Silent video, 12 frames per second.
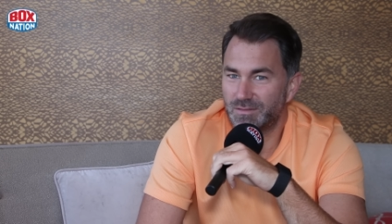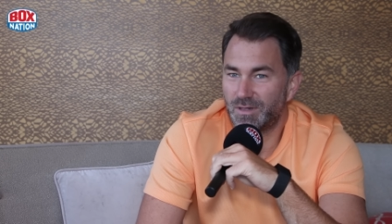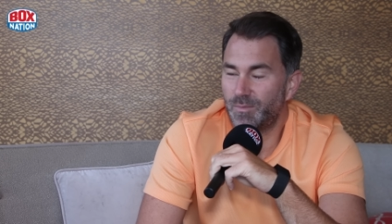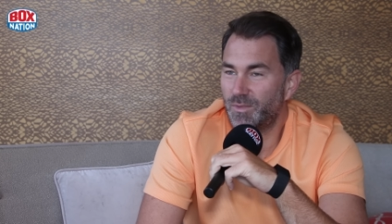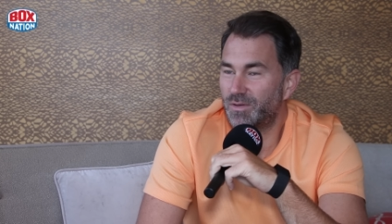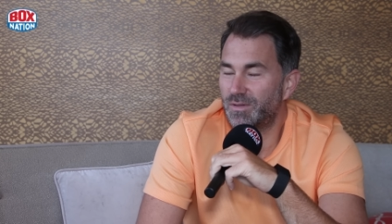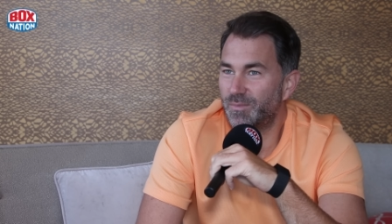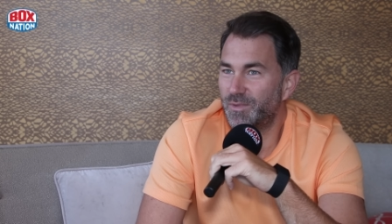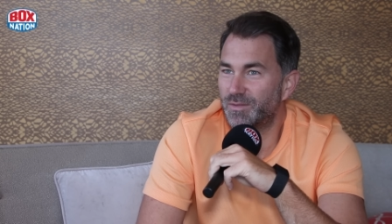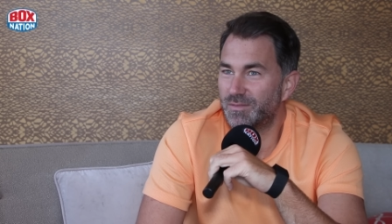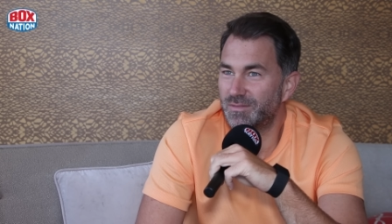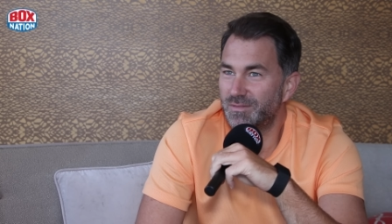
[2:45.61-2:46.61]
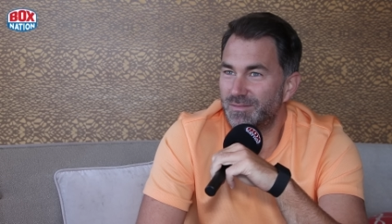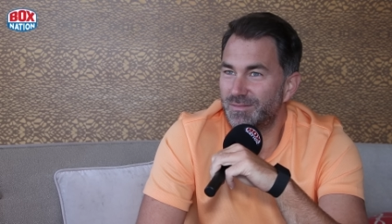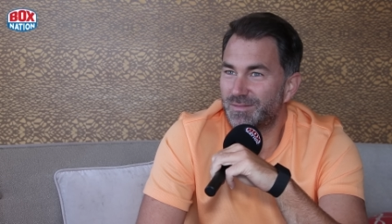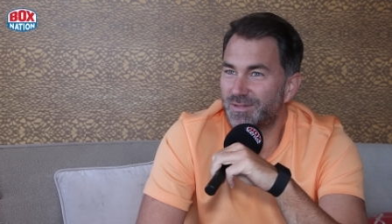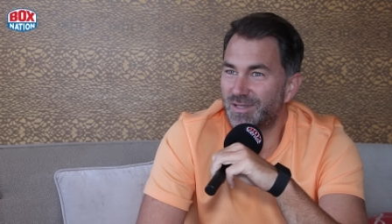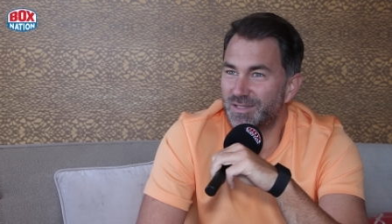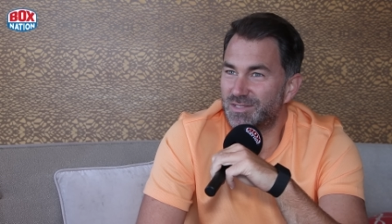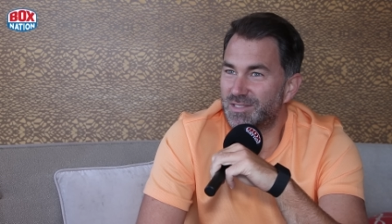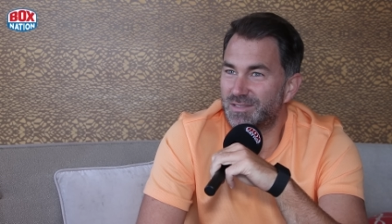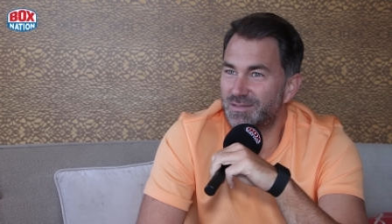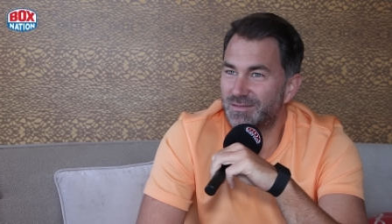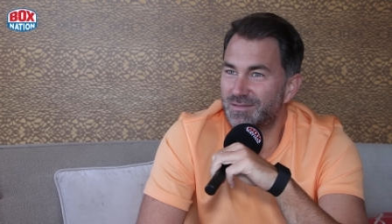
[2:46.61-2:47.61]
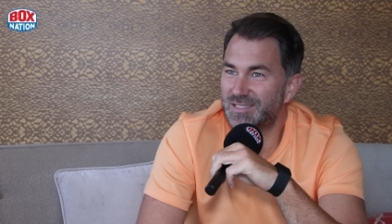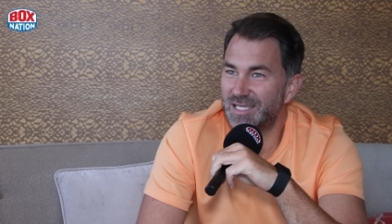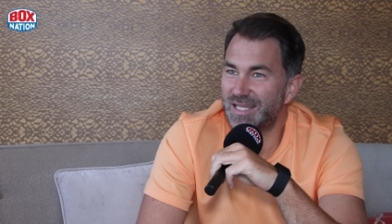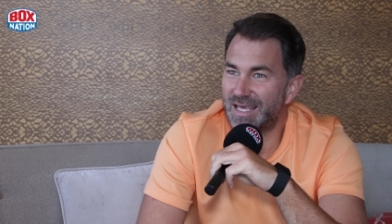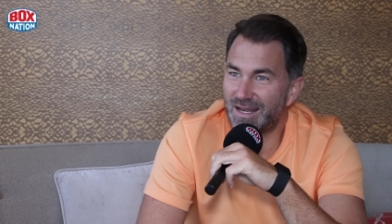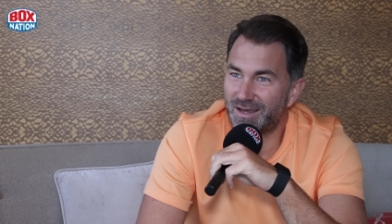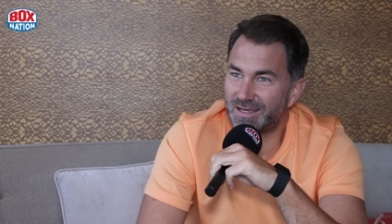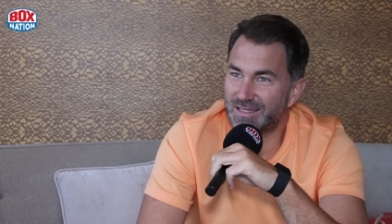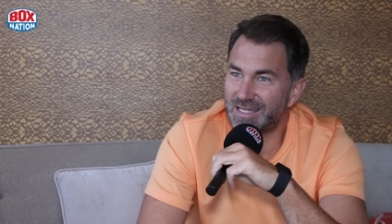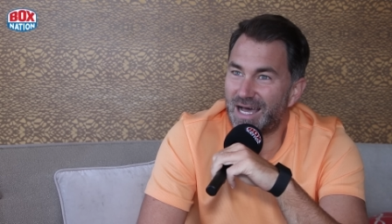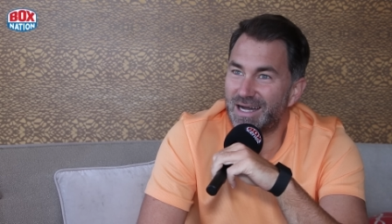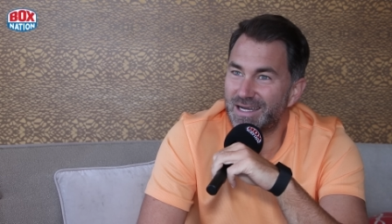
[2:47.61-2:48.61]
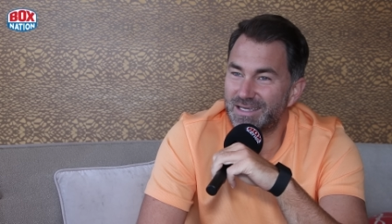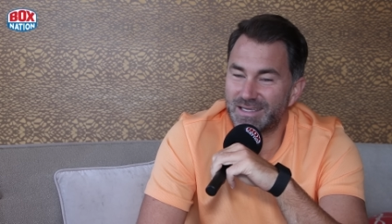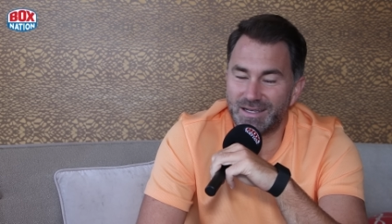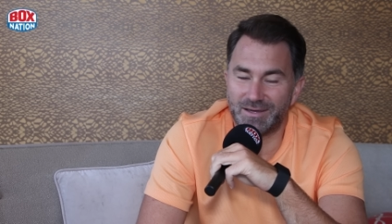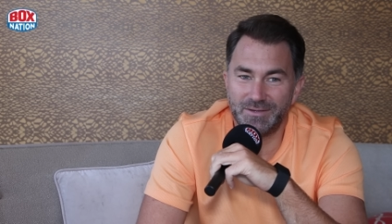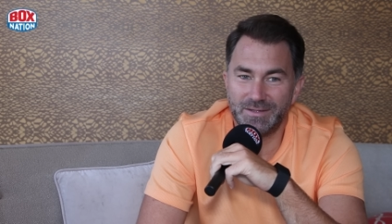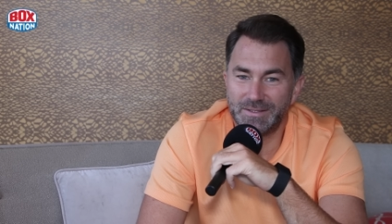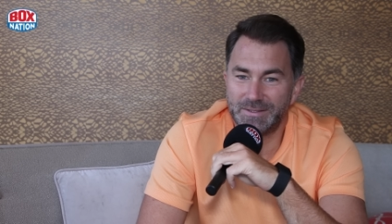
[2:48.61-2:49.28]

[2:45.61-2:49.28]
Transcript: I'm not I'm not gonna just sit there like a duck, you know